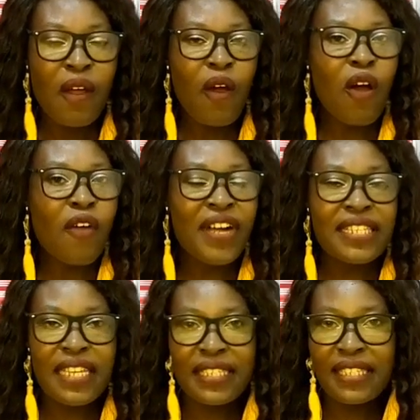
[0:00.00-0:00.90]
Over
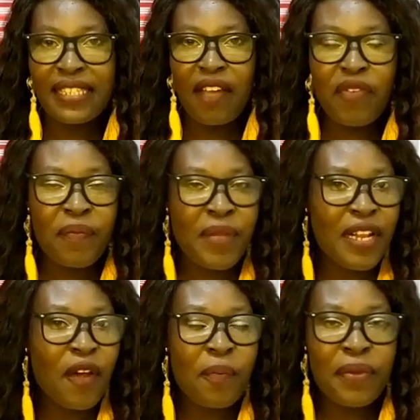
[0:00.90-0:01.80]
37
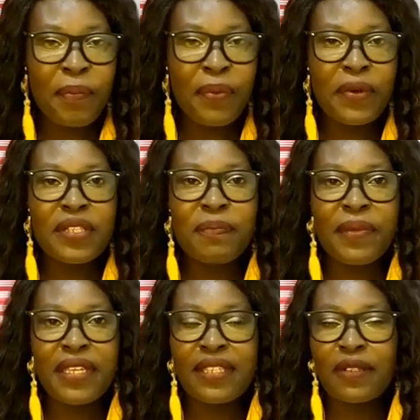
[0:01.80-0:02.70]
million people
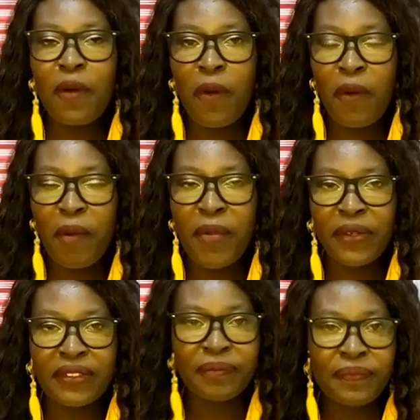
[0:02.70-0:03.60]
speak Oromo,